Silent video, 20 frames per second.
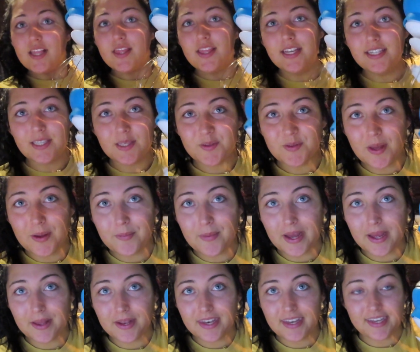This is what
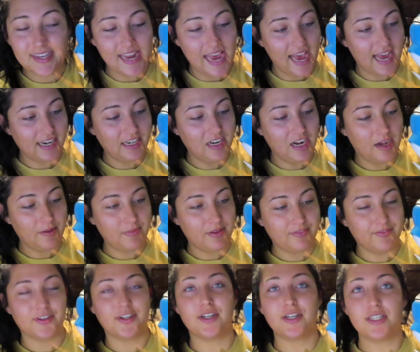my dad got me
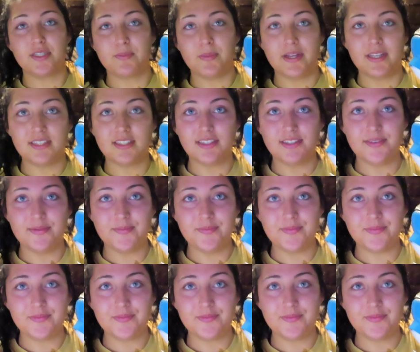for Christmas.